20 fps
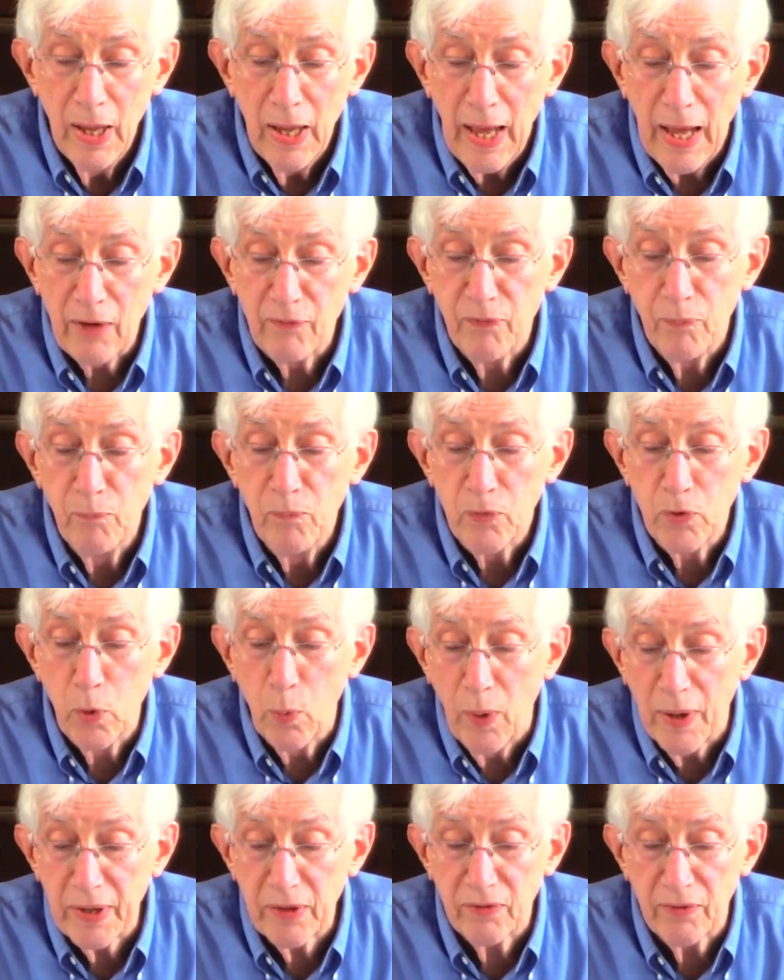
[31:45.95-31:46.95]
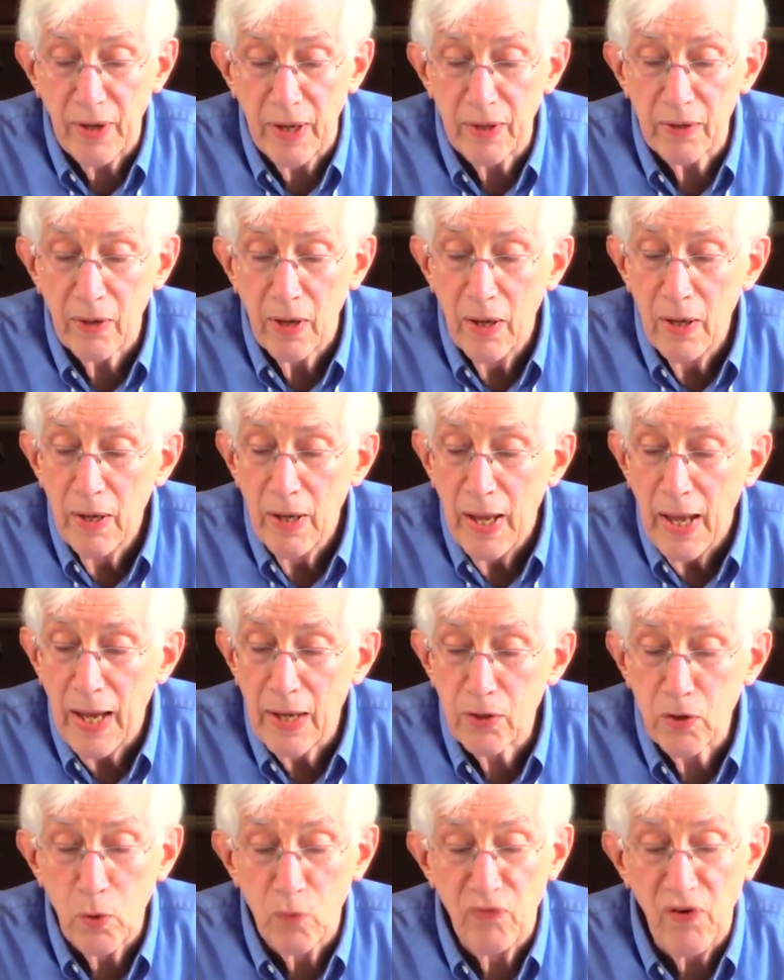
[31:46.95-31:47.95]
and to what extent,
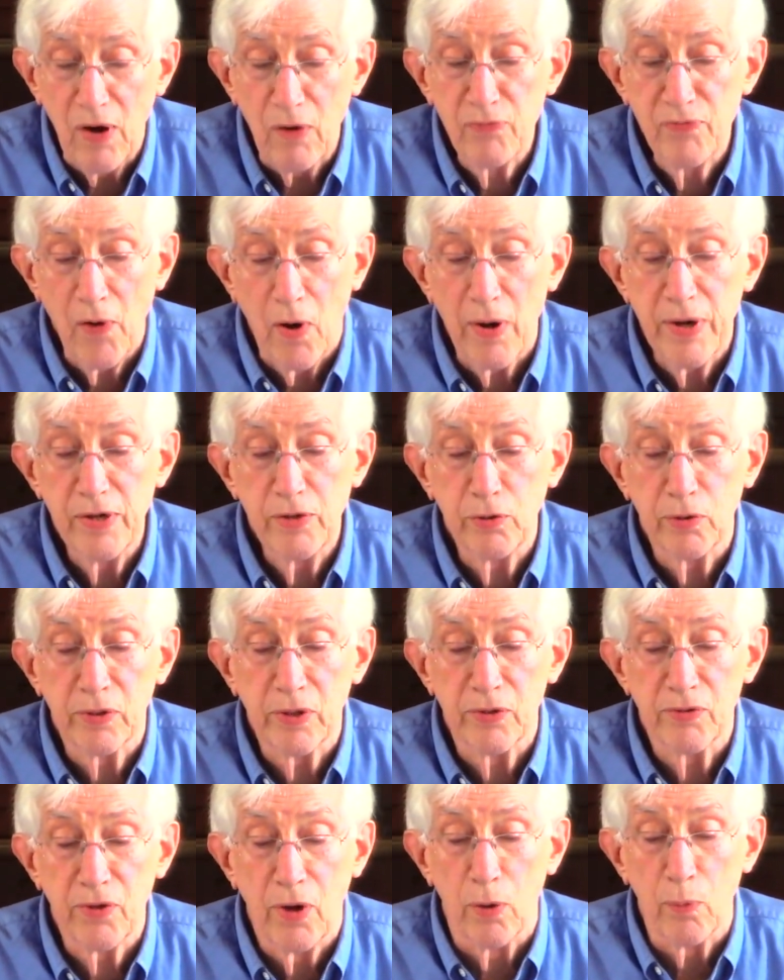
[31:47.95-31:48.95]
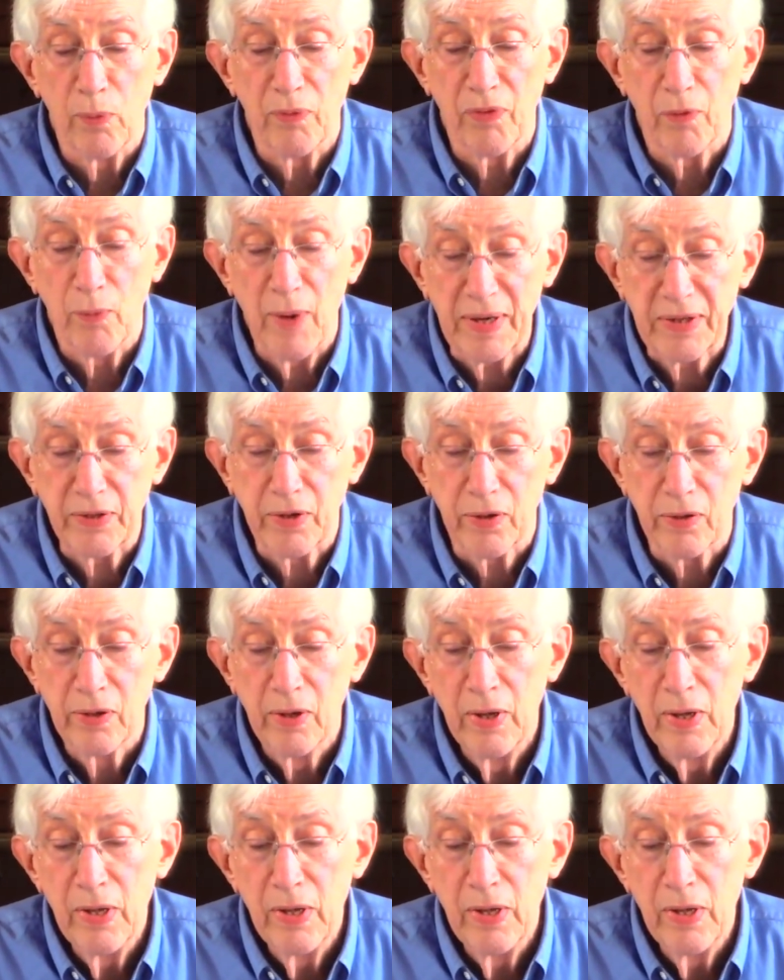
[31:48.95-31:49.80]
and to how far he should consult with the rector